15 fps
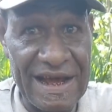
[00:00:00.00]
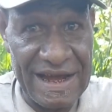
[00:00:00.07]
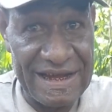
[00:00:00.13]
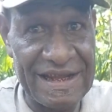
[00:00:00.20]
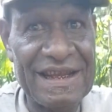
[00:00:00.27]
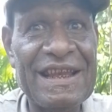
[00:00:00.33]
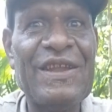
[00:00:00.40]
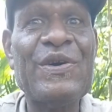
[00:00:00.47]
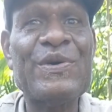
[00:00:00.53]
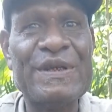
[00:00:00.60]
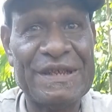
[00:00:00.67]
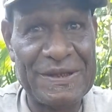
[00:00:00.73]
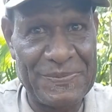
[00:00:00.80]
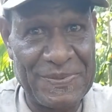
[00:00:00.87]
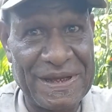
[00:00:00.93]
Lower Sepik,
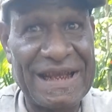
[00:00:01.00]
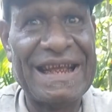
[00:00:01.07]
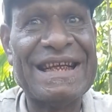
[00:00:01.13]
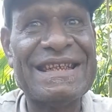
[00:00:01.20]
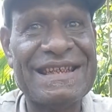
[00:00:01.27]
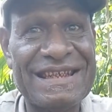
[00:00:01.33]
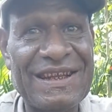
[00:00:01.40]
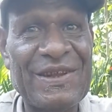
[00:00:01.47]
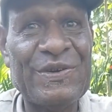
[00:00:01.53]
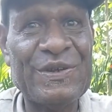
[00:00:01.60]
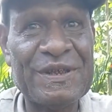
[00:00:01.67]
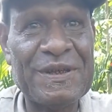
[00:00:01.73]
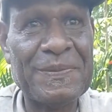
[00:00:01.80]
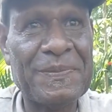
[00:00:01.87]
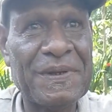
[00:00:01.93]
yes. Lower Sepik,
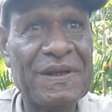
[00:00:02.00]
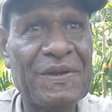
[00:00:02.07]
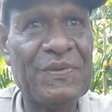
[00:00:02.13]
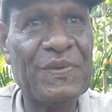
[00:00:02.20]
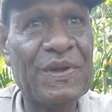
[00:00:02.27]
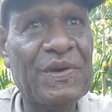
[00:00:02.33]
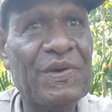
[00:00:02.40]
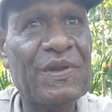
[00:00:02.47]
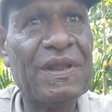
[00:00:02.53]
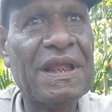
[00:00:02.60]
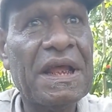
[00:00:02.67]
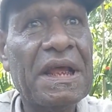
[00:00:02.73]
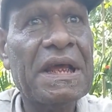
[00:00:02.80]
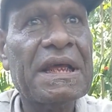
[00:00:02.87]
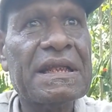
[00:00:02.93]
we got
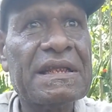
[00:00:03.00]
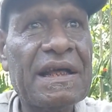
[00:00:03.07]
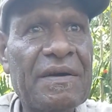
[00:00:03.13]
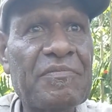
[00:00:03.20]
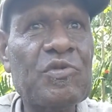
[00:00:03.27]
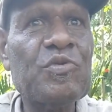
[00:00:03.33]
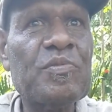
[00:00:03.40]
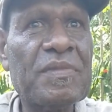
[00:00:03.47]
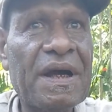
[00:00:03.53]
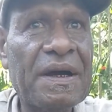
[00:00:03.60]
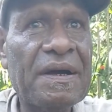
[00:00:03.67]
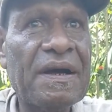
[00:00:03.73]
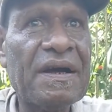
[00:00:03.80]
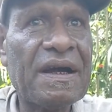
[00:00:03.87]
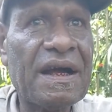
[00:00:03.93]
Tambunum,
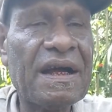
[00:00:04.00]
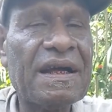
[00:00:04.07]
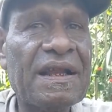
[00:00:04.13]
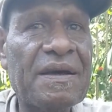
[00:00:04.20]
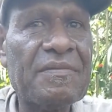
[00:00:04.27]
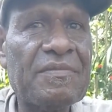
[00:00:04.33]
Kanganam,